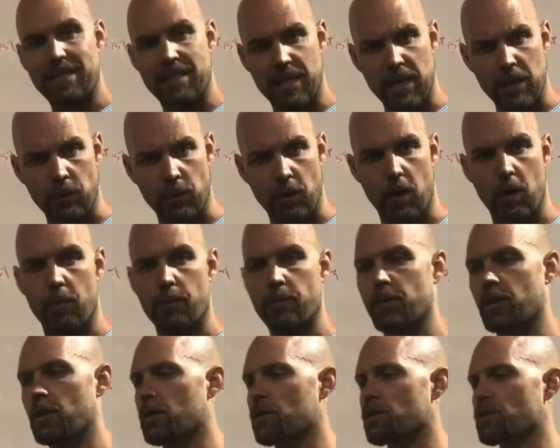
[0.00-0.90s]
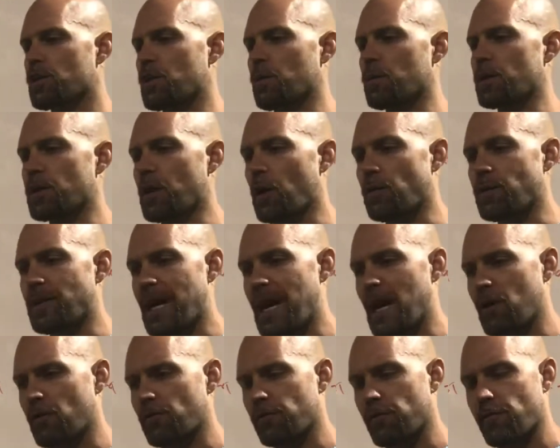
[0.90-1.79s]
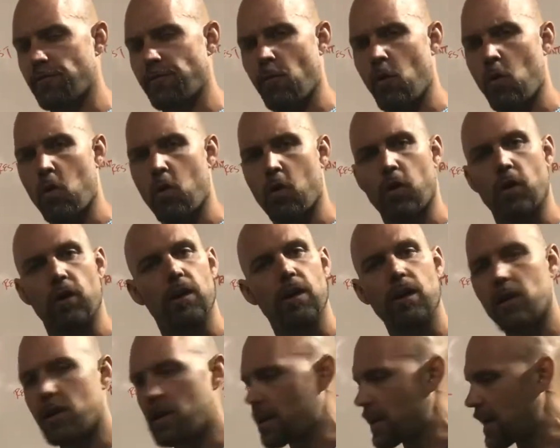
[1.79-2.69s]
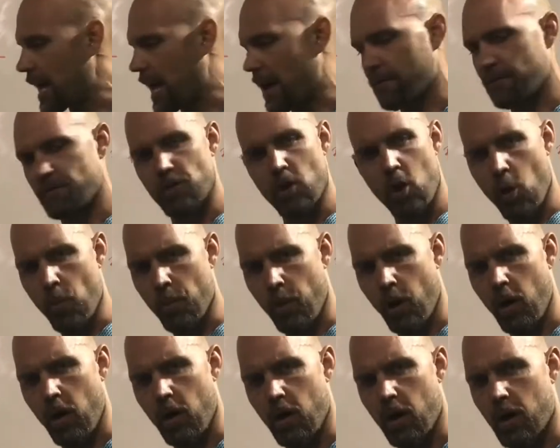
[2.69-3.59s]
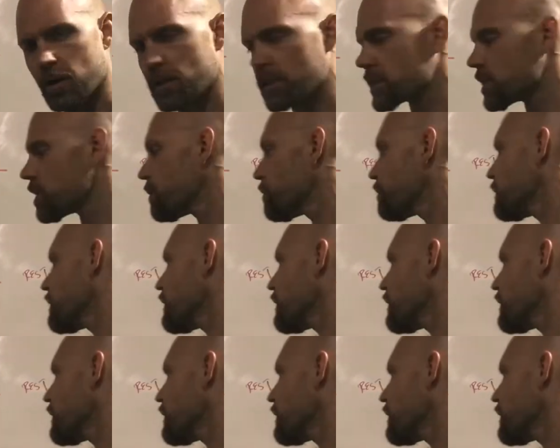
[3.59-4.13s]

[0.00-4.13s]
0. So you would go down for 4, have no pause,